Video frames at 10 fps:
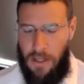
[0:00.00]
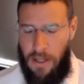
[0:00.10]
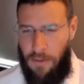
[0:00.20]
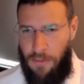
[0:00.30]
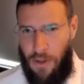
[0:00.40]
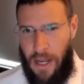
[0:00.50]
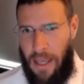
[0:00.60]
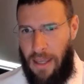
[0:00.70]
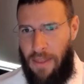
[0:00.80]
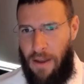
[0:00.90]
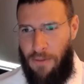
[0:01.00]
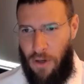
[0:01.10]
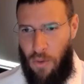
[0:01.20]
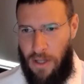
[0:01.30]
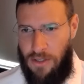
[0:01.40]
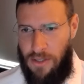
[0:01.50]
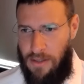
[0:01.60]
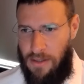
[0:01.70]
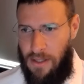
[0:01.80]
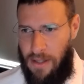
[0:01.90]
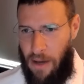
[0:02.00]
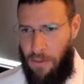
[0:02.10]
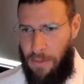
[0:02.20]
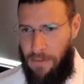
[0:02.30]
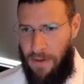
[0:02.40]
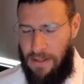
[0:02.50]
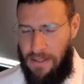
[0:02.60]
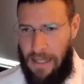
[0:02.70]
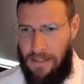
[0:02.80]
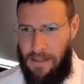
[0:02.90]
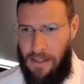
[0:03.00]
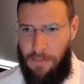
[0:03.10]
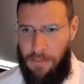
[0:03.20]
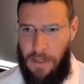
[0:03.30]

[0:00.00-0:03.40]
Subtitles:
If you could hang in there for questions, that would be fantastic,